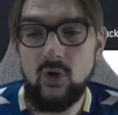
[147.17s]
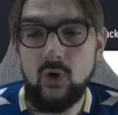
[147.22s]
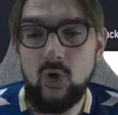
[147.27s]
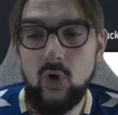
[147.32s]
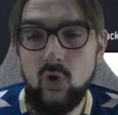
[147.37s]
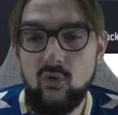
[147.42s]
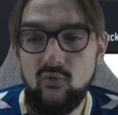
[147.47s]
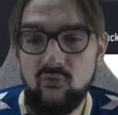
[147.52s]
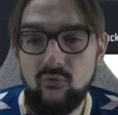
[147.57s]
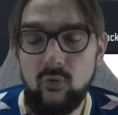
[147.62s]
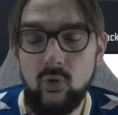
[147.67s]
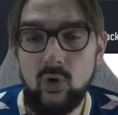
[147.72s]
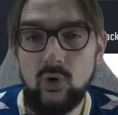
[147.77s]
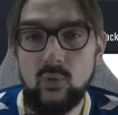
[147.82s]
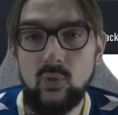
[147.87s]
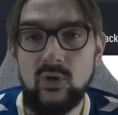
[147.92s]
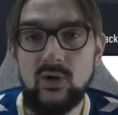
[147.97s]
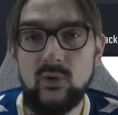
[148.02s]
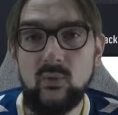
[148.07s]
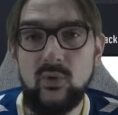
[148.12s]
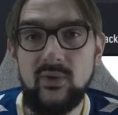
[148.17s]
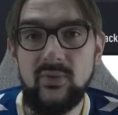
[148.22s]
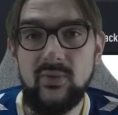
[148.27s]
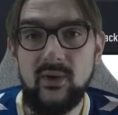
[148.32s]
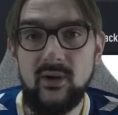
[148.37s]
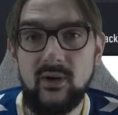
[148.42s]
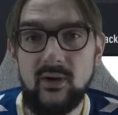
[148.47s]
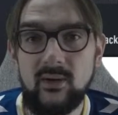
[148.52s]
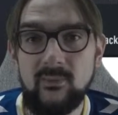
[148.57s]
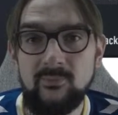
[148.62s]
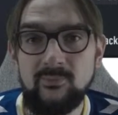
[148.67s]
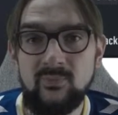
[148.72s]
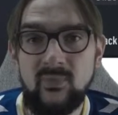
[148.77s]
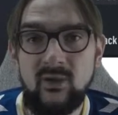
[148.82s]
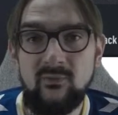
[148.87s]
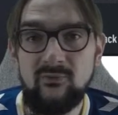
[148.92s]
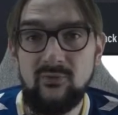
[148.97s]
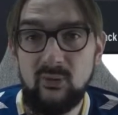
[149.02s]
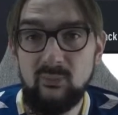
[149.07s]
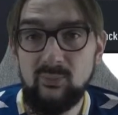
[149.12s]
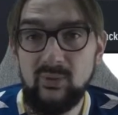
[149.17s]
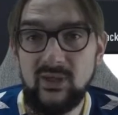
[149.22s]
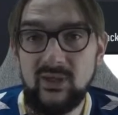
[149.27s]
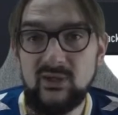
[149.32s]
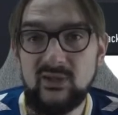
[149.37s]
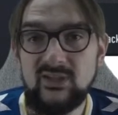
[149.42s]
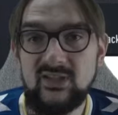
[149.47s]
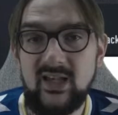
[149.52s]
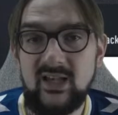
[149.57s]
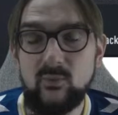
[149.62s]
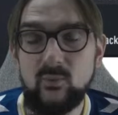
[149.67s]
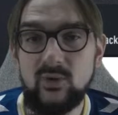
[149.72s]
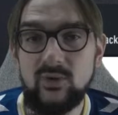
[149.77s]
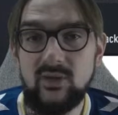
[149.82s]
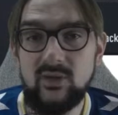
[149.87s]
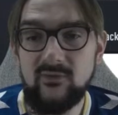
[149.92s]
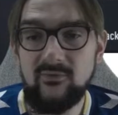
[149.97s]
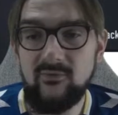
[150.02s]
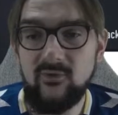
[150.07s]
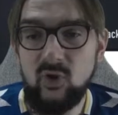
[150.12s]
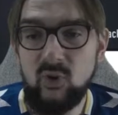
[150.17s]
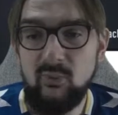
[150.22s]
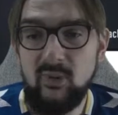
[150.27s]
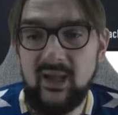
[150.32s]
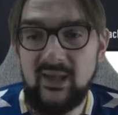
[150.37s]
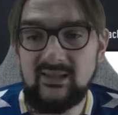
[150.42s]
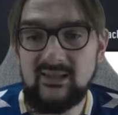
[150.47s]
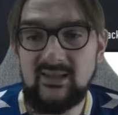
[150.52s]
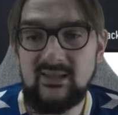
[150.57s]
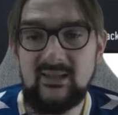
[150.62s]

go forward with their front players and with their fullbacks,